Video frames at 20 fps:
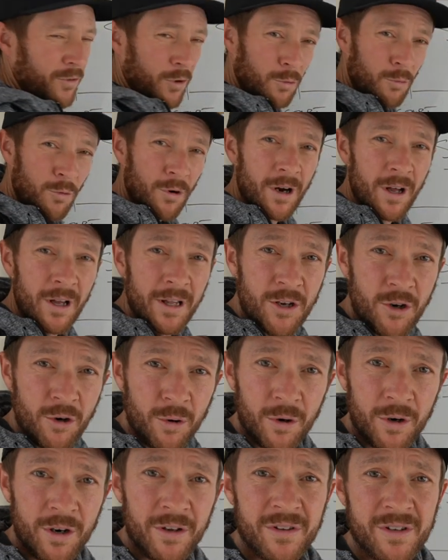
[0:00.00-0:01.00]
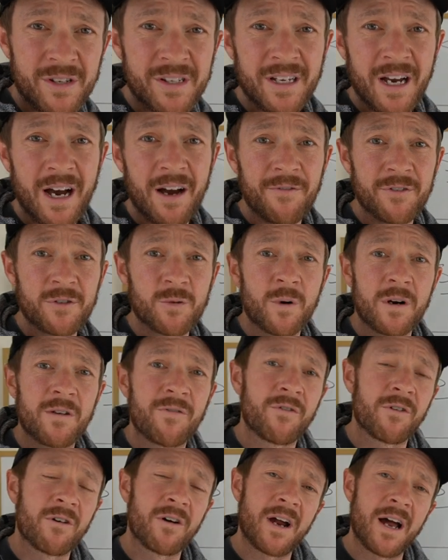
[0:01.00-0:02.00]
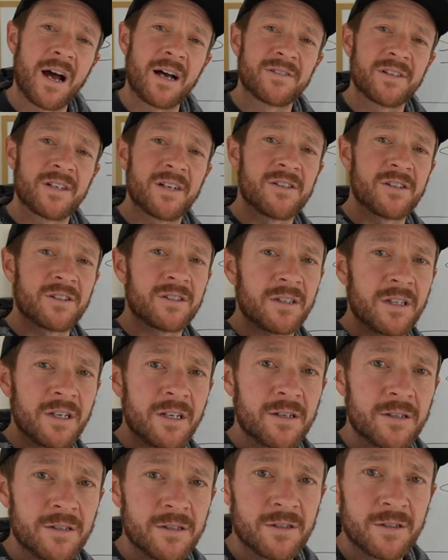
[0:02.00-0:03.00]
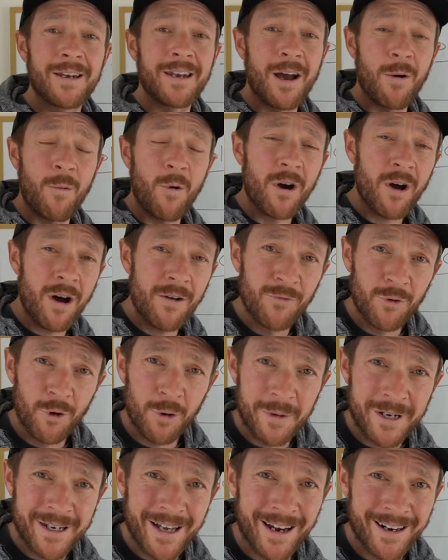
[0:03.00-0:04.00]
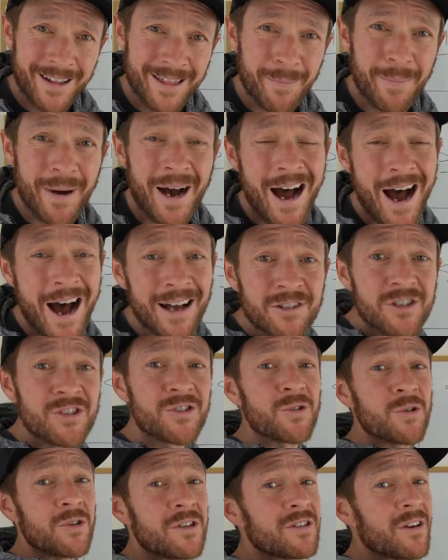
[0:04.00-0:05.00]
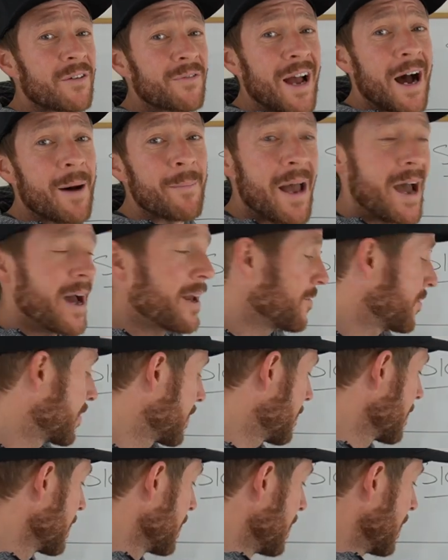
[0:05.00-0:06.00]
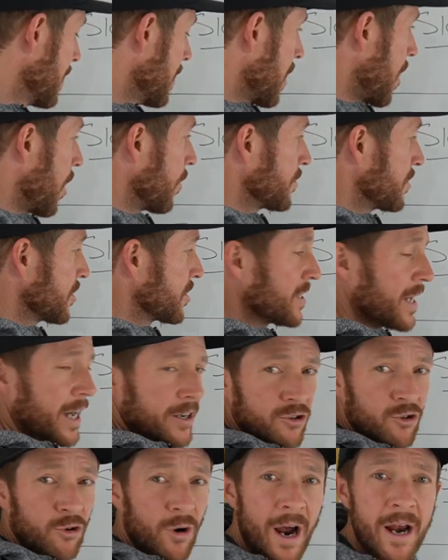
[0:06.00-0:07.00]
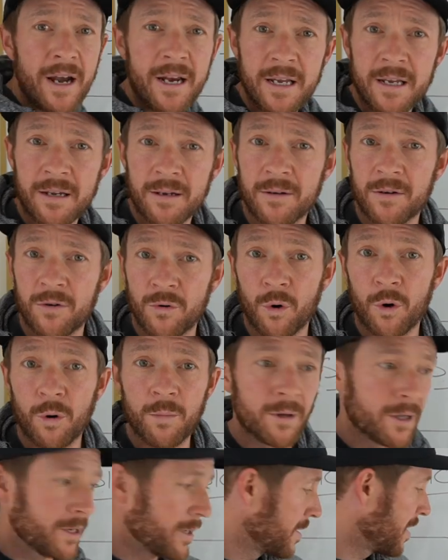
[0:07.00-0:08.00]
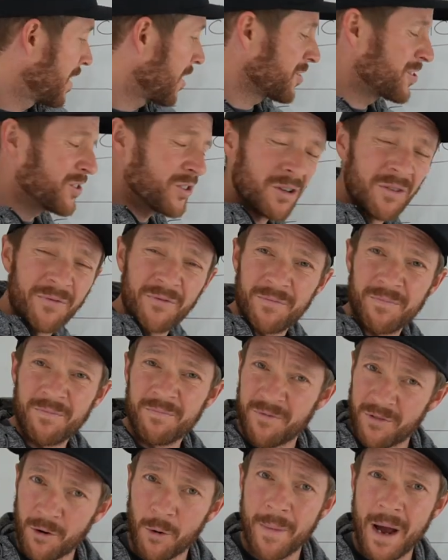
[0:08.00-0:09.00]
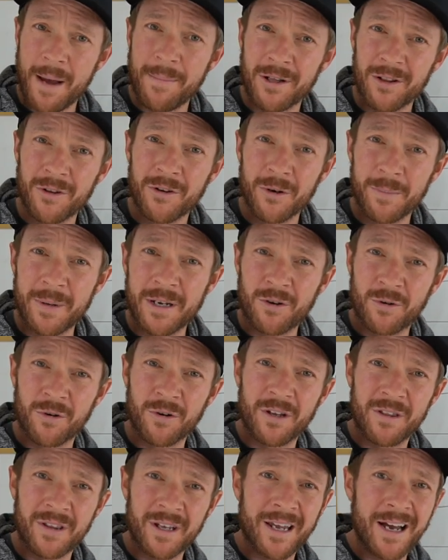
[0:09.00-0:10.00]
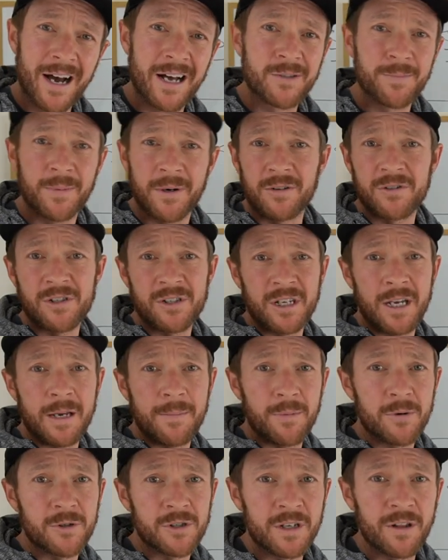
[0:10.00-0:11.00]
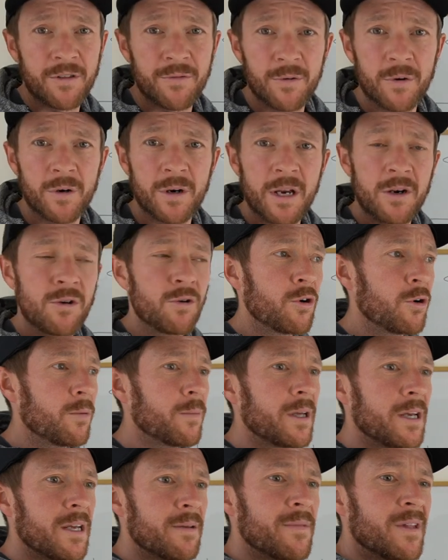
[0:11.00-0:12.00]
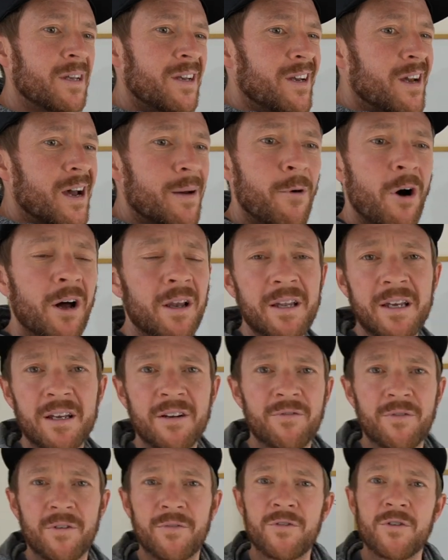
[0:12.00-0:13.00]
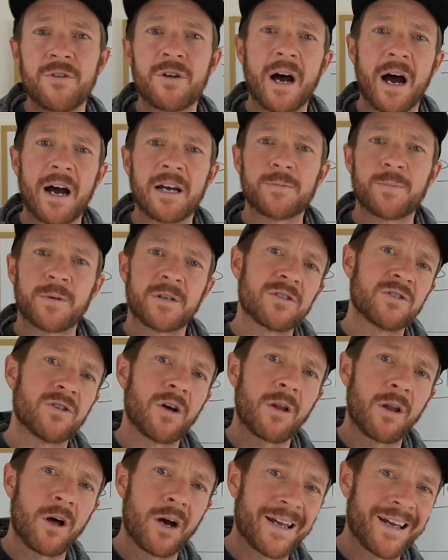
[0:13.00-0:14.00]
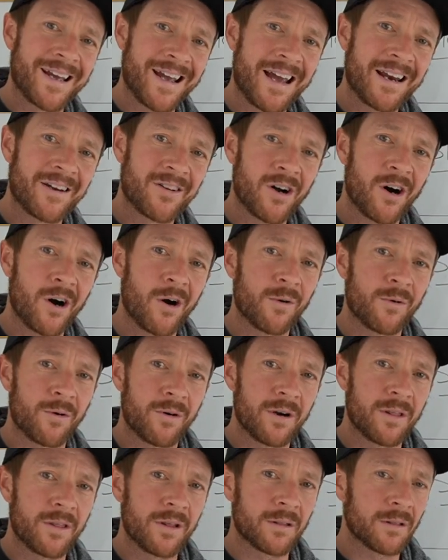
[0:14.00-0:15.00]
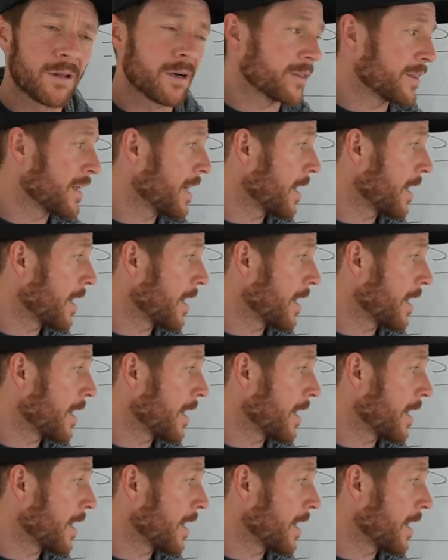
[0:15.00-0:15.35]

feel really crook at the start for 24 hours and it just lingers. Now what I've normally done in the past, as soon as I've come out of it, I'll just start training normally. I'll still feel maybe a little bit crook in the guts, but I'll just keep pushing through it. And normally it might linger for a few days, but it's not like a head cold or anything like